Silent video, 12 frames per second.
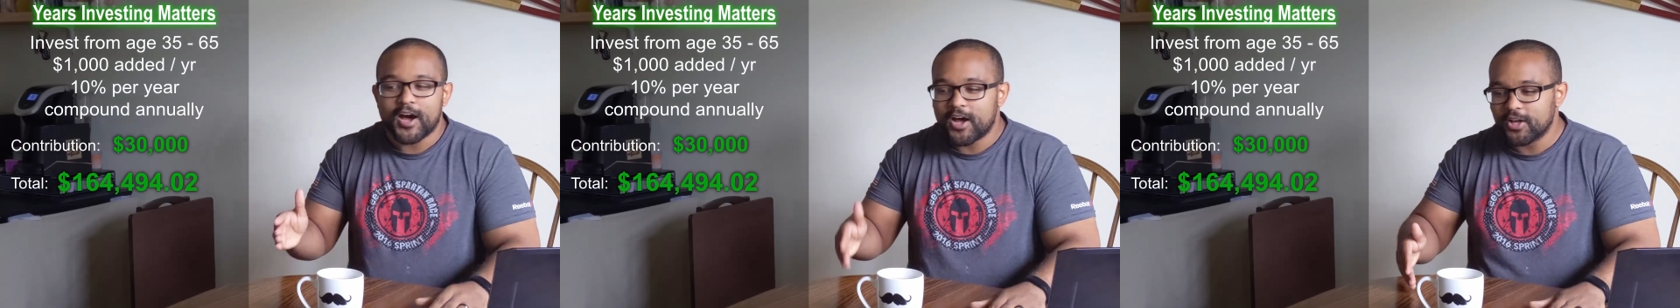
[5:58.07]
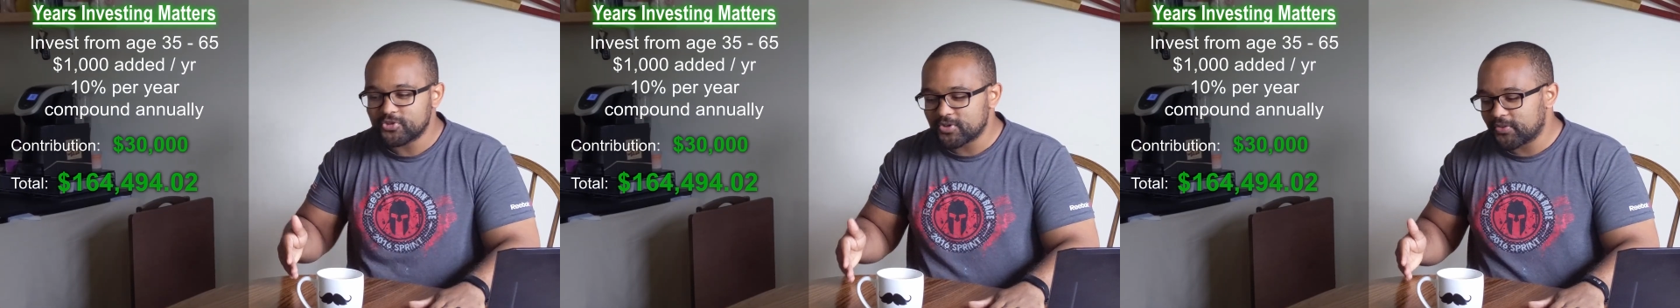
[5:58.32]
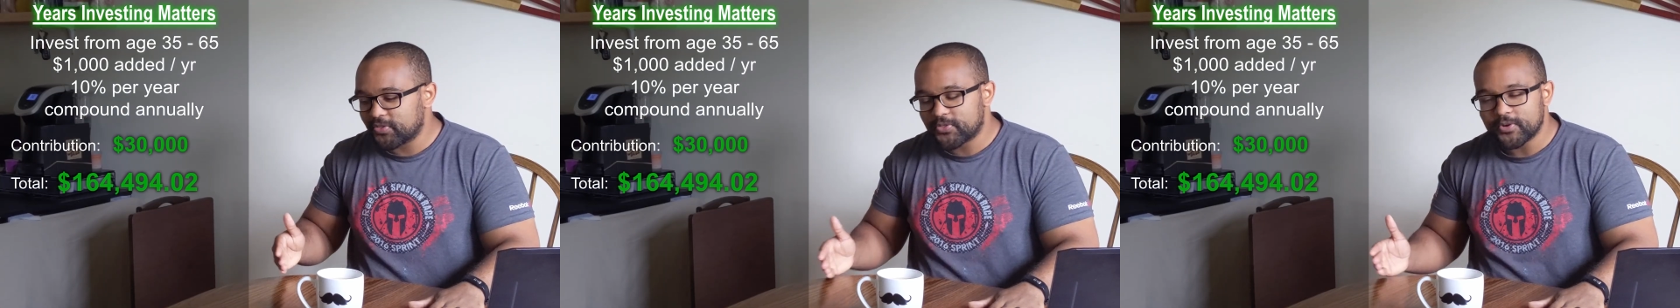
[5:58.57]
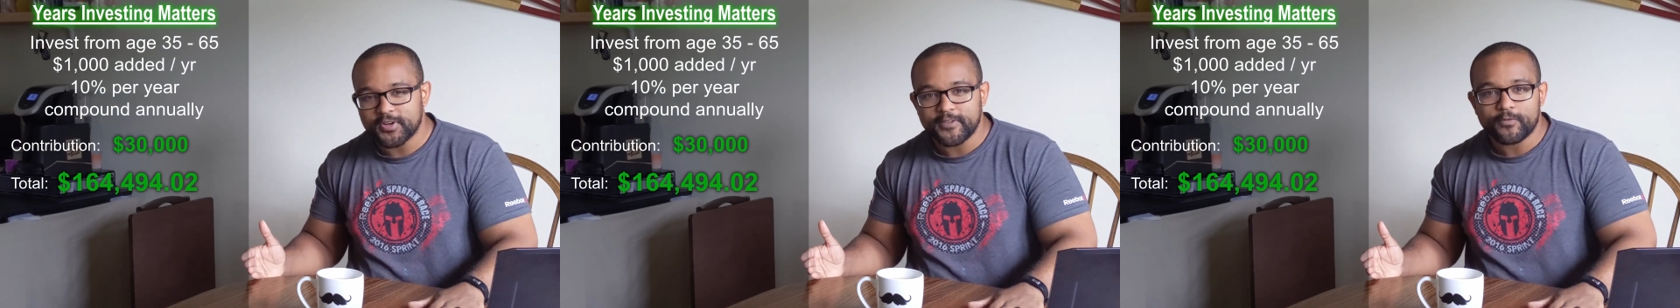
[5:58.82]

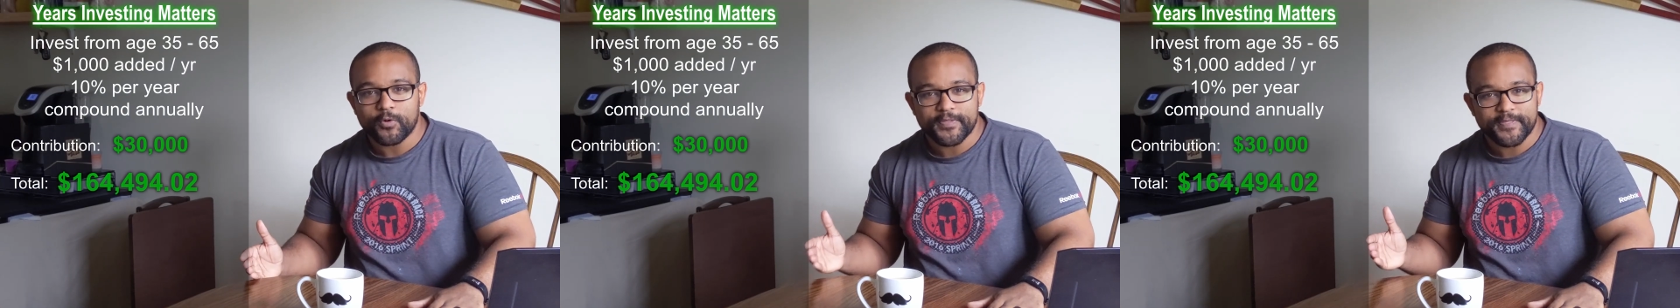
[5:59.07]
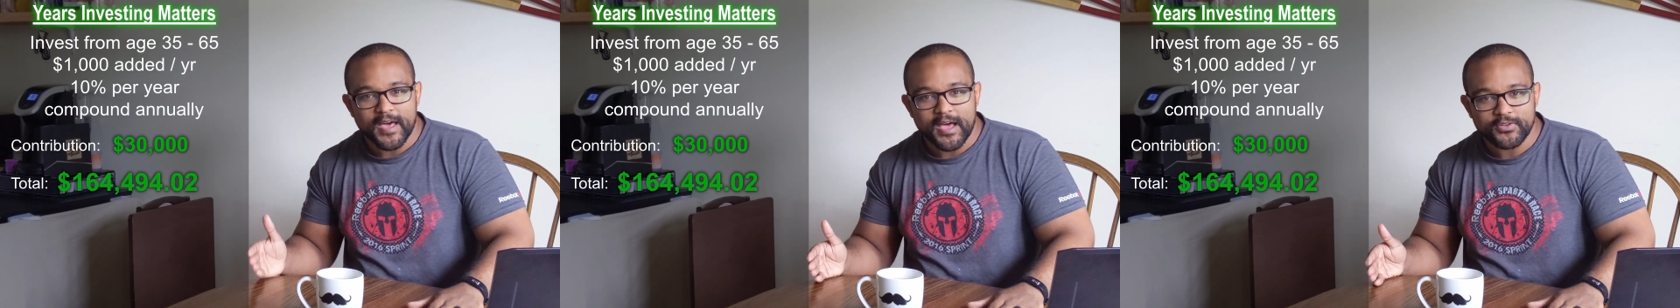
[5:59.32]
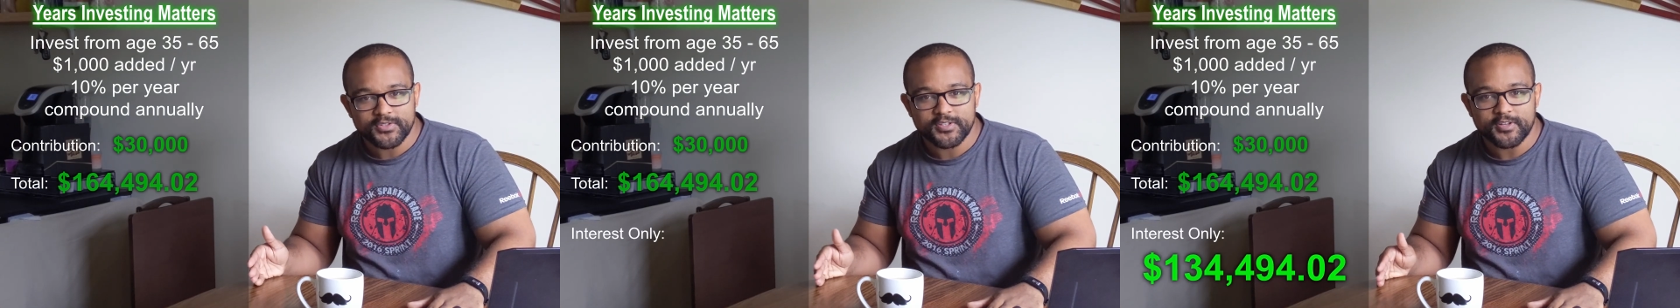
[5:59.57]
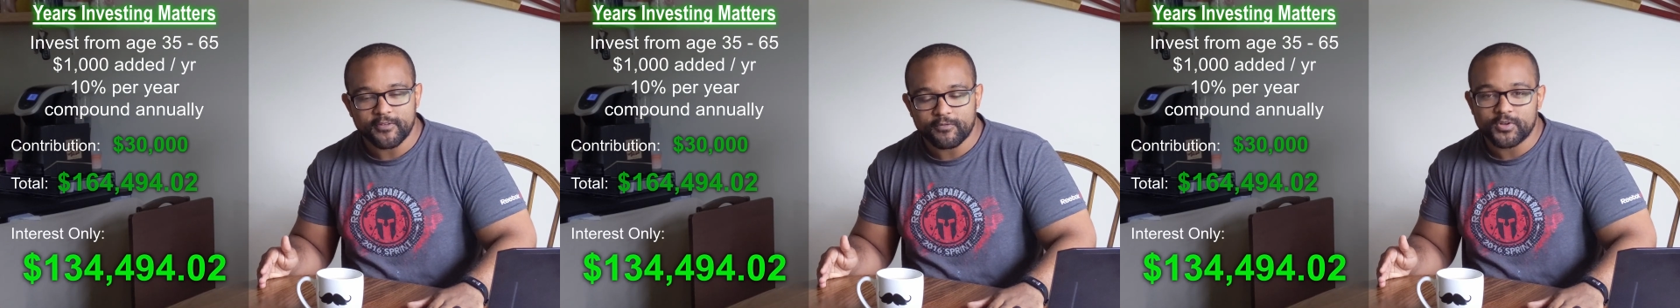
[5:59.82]

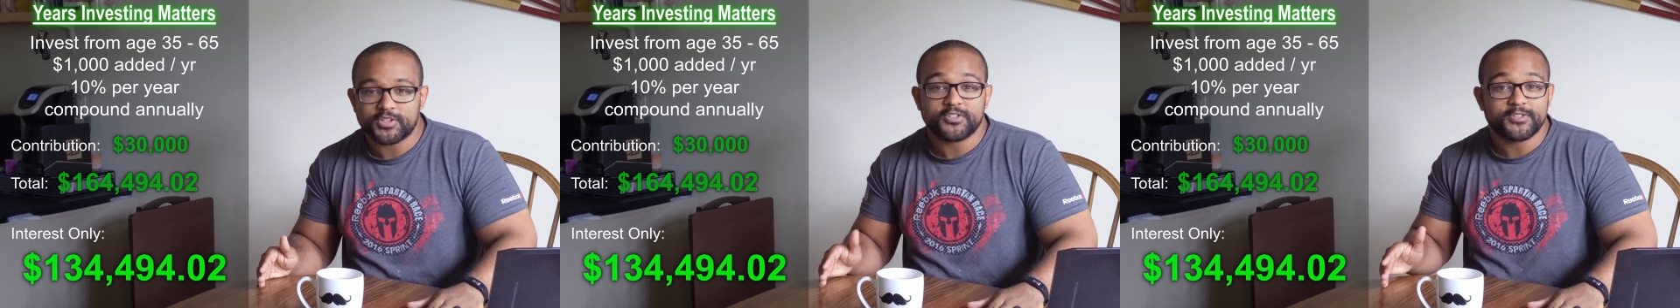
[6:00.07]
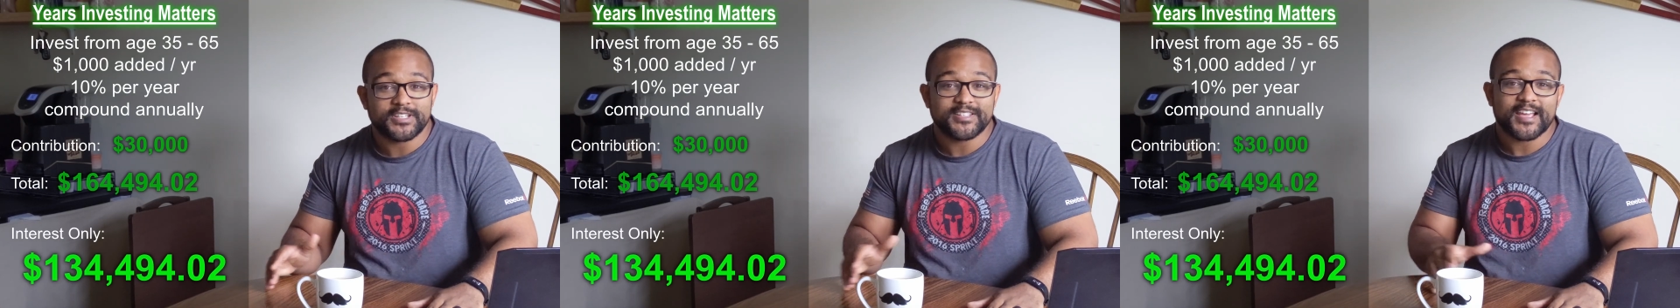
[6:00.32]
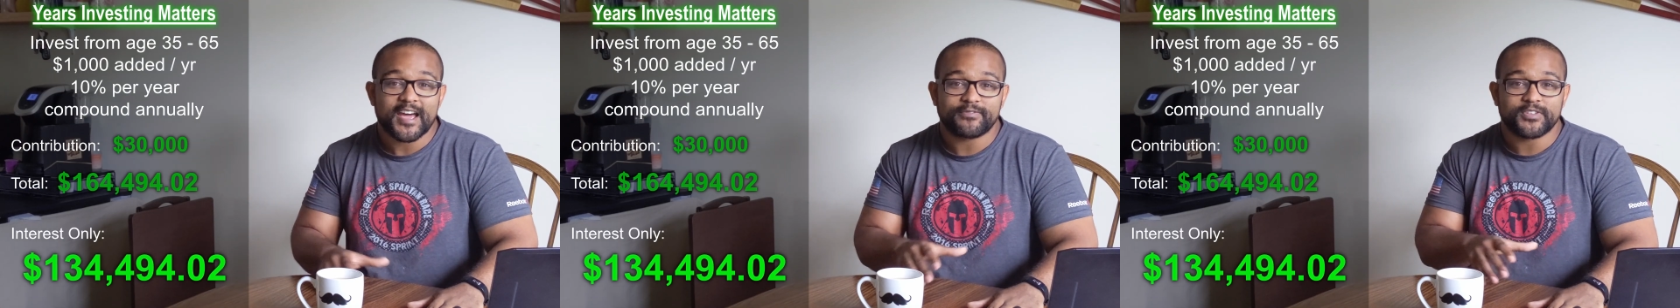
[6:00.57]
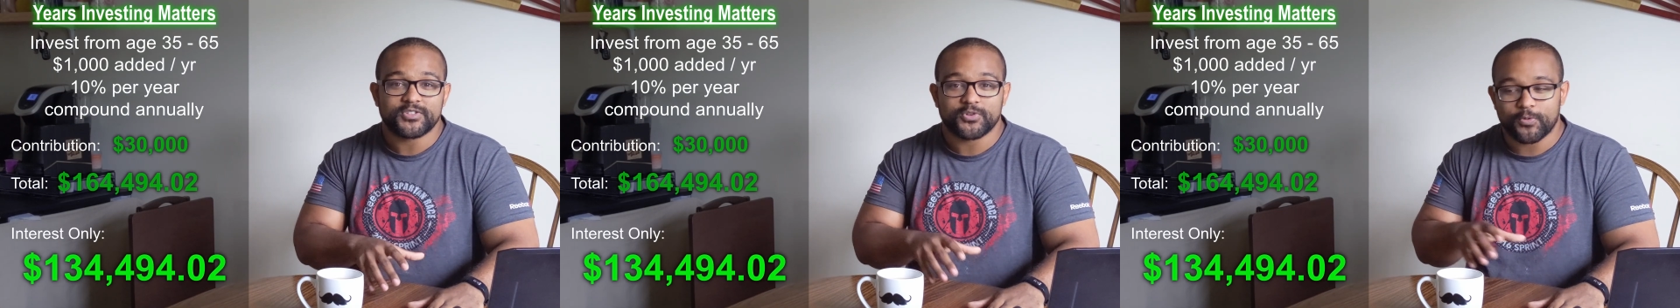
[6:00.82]
$134,000 of which you didn't have
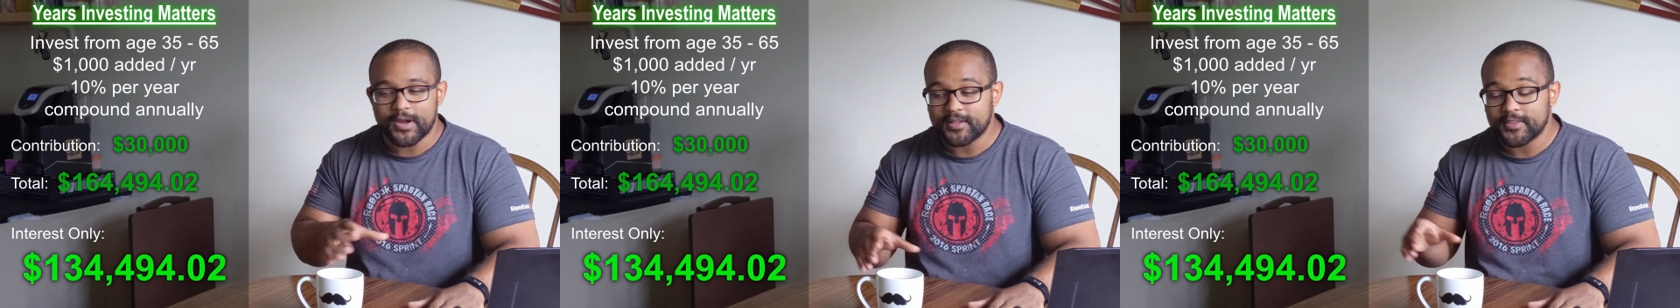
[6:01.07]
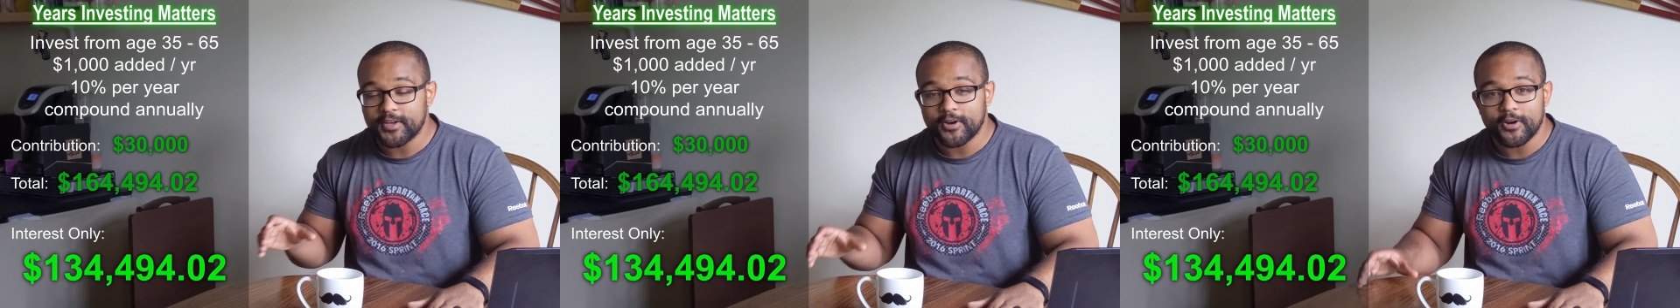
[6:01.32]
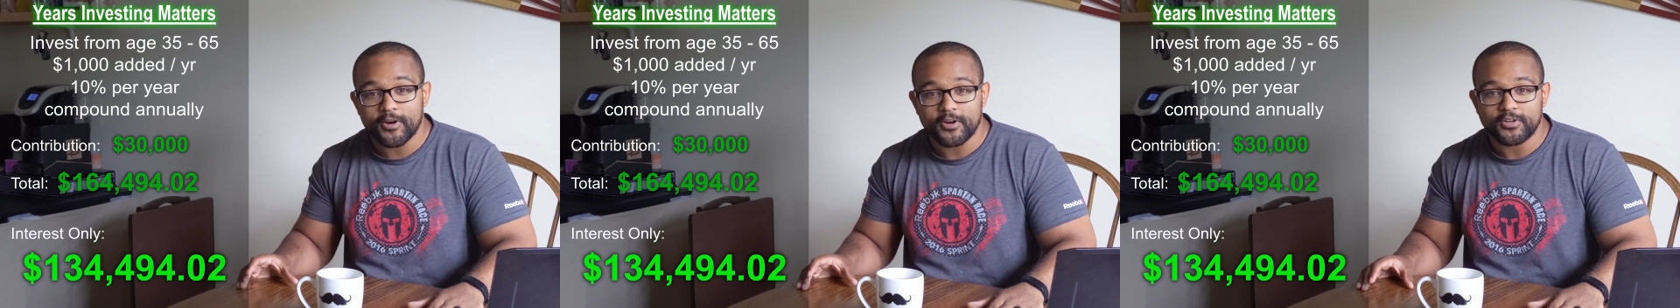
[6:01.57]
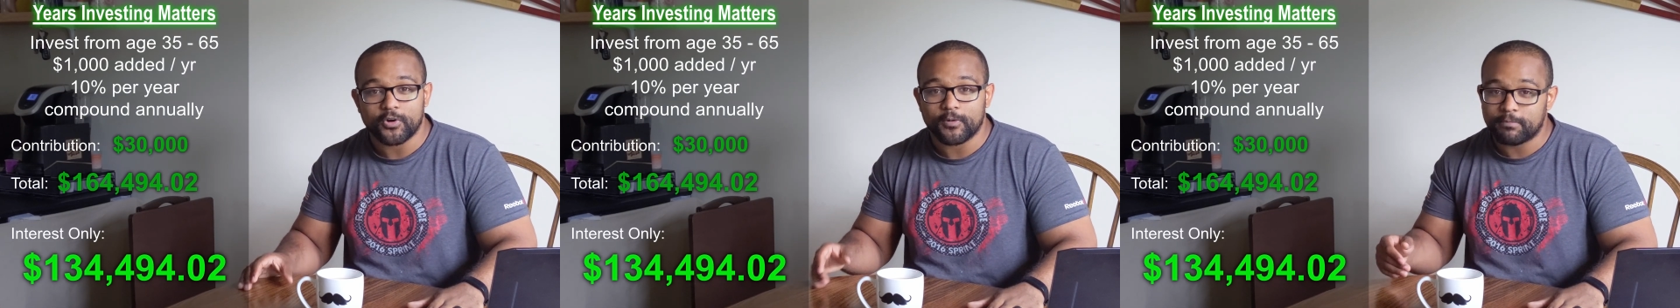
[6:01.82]
to directly
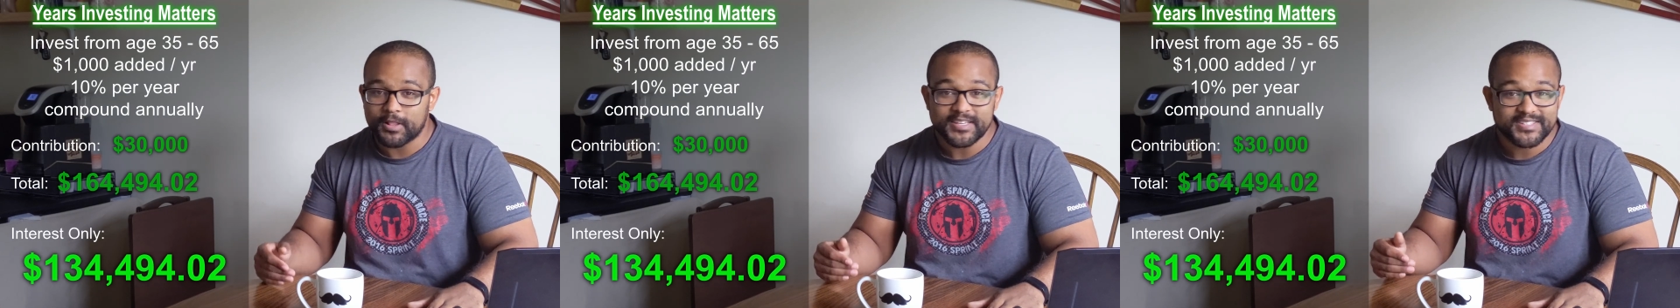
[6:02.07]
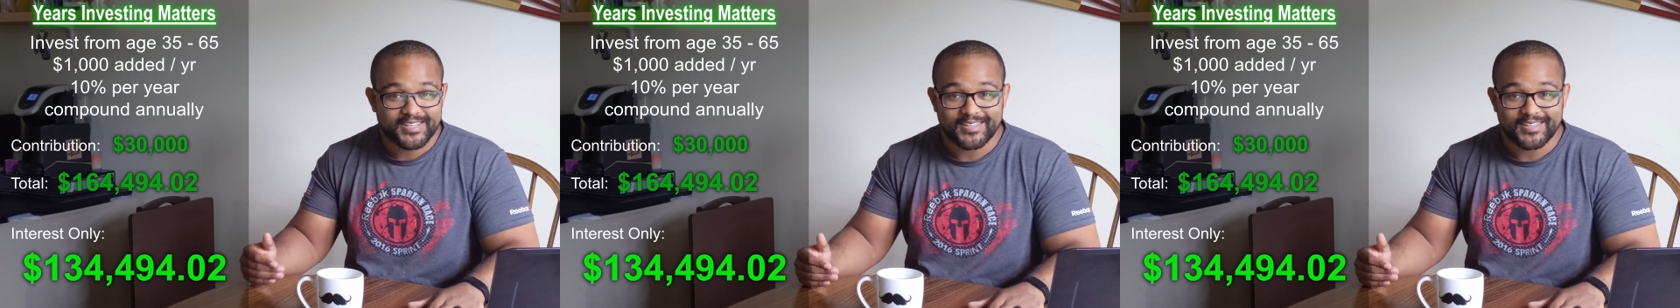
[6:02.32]
earn or place